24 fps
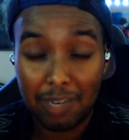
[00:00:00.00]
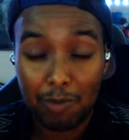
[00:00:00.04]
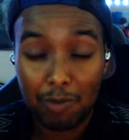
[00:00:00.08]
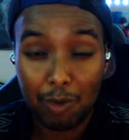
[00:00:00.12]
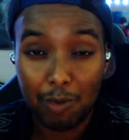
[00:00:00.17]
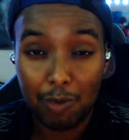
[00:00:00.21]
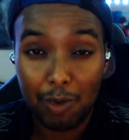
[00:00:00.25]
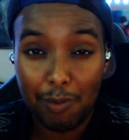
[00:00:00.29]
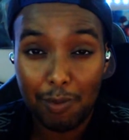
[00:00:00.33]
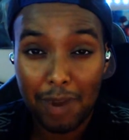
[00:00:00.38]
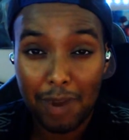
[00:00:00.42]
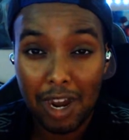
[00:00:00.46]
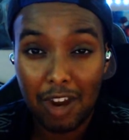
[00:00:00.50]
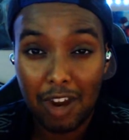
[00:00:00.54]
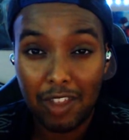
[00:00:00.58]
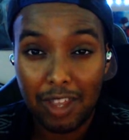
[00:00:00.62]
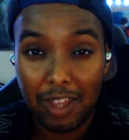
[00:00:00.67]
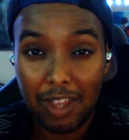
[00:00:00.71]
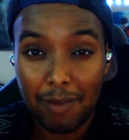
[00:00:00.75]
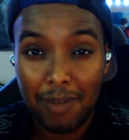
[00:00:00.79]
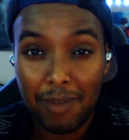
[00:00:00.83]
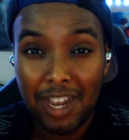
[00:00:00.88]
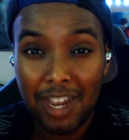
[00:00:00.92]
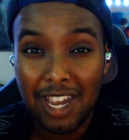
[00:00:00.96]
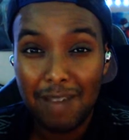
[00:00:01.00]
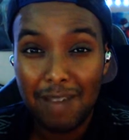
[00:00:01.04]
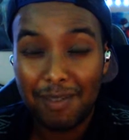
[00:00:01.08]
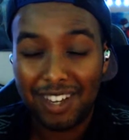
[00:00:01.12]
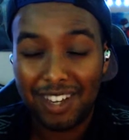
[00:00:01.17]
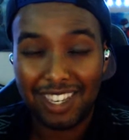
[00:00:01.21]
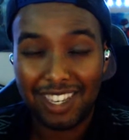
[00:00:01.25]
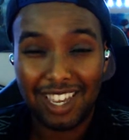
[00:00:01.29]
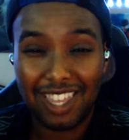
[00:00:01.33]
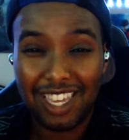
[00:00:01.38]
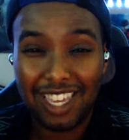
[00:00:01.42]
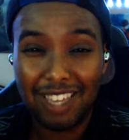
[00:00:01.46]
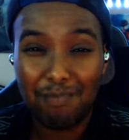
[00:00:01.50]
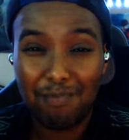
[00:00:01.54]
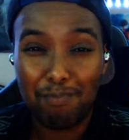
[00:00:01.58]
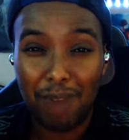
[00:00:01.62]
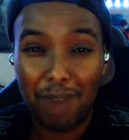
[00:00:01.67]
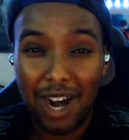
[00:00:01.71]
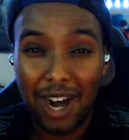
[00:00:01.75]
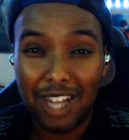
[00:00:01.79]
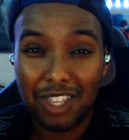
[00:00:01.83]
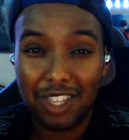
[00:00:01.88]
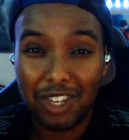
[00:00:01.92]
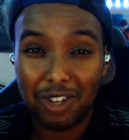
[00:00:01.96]
and repair them. Because I think
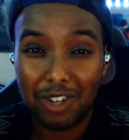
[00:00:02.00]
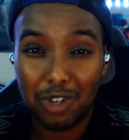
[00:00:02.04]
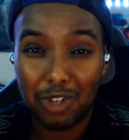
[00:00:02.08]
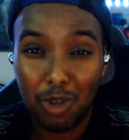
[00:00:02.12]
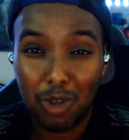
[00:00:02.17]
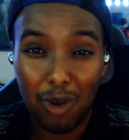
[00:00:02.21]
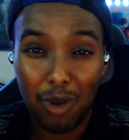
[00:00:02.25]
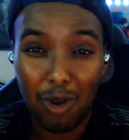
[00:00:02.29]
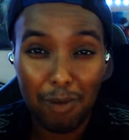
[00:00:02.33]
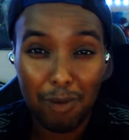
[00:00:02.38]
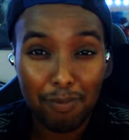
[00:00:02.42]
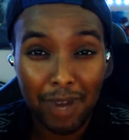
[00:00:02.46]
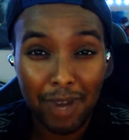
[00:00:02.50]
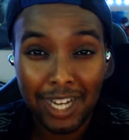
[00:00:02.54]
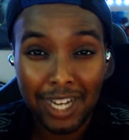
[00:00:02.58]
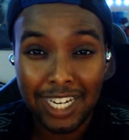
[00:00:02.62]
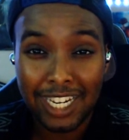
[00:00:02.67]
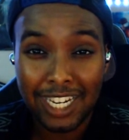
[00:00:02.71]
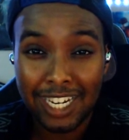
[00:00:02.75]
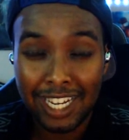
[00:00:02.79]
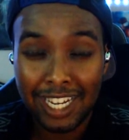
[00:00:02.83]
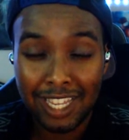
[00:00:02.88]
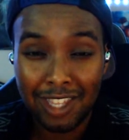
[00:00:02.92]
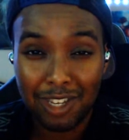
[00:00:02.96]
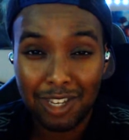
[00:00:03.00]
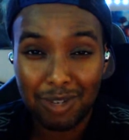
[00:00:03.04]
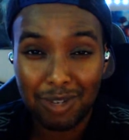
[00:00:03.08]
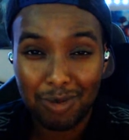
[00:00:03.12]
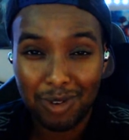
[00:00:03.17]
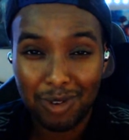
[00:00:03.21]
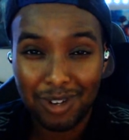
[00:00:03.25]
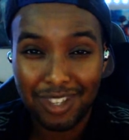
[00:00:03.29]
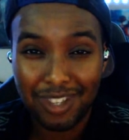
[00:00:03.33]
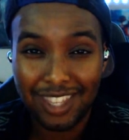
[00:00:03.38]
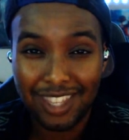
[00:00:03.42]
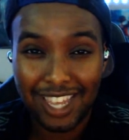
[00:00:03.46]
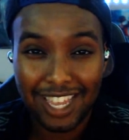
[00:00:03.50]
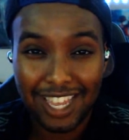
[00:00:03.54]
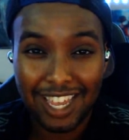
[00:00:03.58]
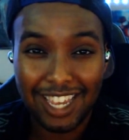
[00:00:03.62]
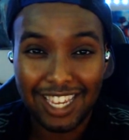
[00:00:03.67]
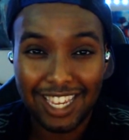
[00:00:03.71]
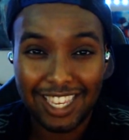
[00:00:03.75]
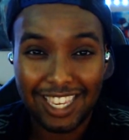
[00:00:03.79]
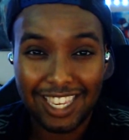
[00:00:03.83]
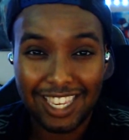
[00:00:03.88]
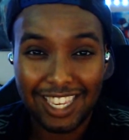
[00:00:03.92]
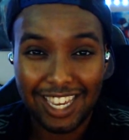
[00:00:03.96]
bots are so abundant in this world that
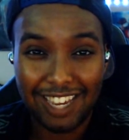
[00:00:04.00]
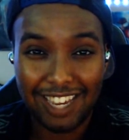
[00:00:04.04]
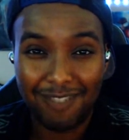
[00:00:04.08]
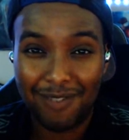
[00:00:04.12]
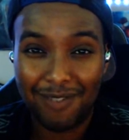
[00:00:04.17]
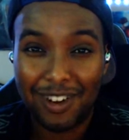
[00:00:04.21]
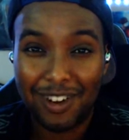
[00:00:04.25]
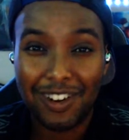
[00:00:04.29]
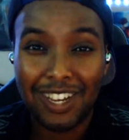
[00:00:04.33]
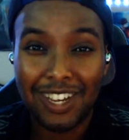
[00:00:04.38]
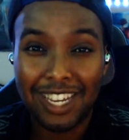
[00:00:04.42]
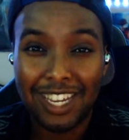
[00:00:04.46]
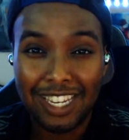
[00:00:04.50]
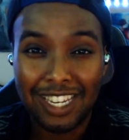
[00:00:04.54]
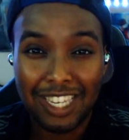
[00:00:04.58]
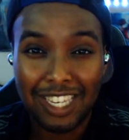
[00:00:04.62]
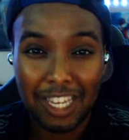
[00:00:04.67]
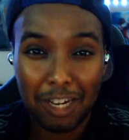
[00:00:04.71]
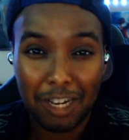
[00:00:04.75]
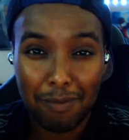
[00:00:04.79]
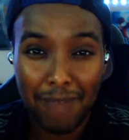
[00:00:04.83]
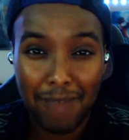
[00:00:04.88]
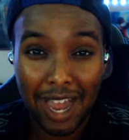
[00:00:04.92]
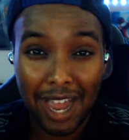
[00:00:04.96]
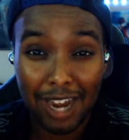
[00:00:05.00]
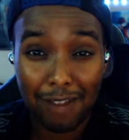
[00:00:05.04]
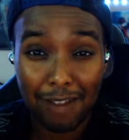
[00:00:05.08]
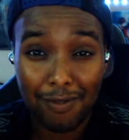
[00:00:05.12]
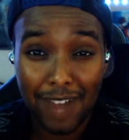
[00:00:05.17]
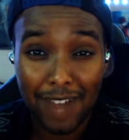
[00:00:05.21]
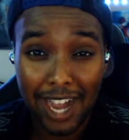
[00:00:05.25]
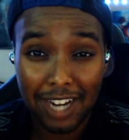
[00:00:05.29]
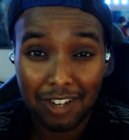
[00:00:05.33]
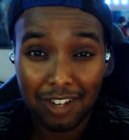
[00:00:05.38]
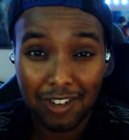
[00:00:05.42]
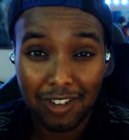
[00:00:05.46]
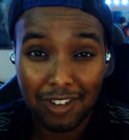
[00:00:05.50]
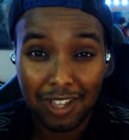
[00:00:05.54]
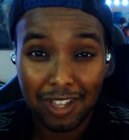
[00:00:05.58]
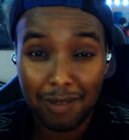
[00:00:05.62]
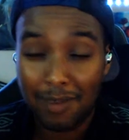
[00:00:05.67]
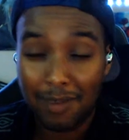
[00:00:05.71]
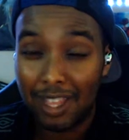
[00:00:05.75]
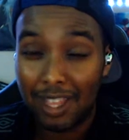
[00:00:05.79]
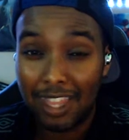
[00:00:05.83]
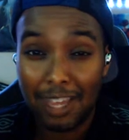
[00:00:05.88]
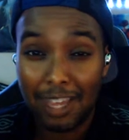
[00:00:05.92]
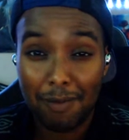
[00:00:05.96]
it's like very easy to manufacture
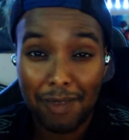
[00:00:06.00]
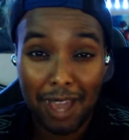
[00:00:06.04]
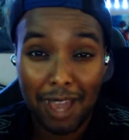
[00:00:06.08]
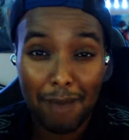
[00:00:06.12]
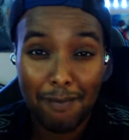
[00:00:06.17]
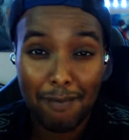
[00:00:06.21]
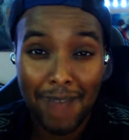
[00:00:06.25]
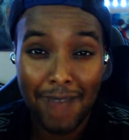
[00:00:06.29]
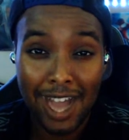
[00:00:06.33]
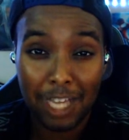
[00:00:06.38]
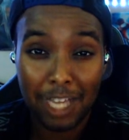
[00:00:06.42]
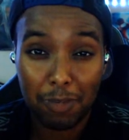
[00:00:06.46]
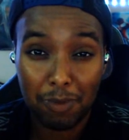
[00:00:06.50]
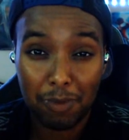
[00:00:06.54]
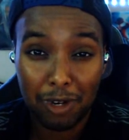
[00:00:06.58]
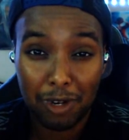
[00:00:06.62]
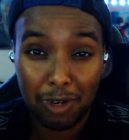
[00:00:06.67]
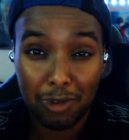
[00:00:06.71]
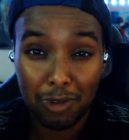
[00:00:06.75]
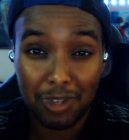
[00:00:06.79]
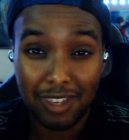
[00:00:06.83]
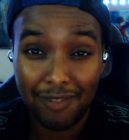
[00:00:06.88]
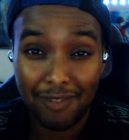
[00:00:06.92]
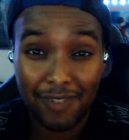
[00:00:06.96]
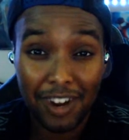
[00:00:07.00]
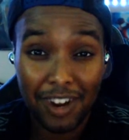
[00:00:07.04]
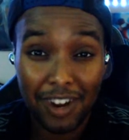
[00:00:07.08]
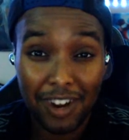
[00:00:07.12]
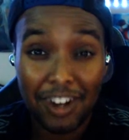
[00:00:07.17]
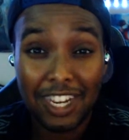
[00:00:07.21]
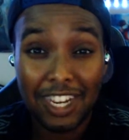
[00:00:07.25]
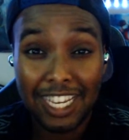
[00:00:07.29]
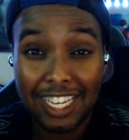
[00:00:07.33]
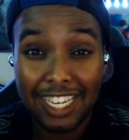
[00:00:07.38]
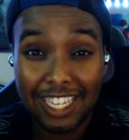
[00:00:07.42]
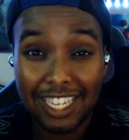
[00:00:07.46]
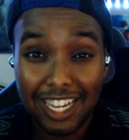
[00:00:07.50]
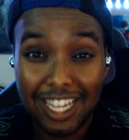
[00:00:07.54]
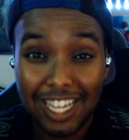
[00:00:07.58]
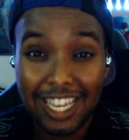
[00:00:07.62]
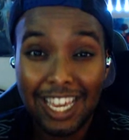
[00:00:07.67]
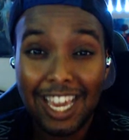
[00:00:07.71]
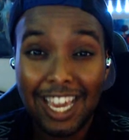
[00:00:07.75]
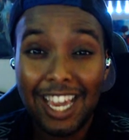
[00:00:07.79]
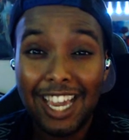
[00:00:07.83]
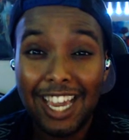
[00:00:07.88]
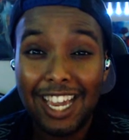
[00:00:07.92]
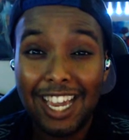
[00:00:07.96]
them and they get mass produced very
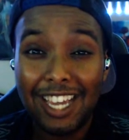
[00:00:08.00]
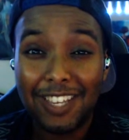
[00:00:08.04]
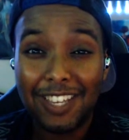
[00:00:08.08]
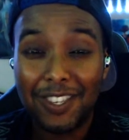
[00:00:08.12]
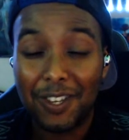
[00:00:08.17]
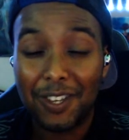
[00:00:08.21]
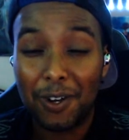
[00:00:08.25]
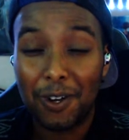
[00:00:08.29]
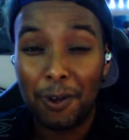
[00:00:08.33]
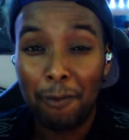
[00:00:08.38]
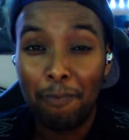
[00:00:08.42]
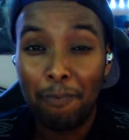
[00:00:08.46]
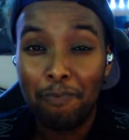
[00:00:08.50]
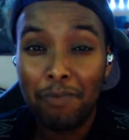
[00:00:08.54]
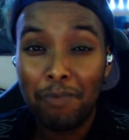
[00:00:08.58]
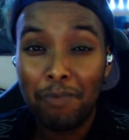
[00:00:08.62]
easily. So